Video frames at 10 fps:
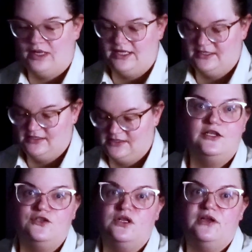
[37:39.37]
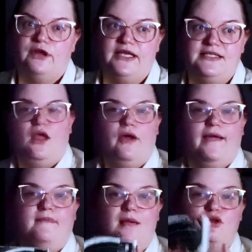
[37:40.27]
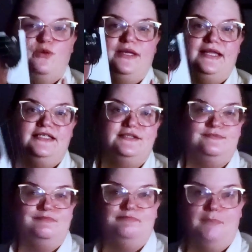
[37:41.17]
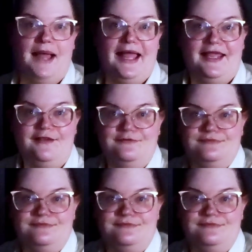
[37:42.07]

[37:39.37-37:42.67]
is literally crazy. Okay, I'm gonna read this. Bye.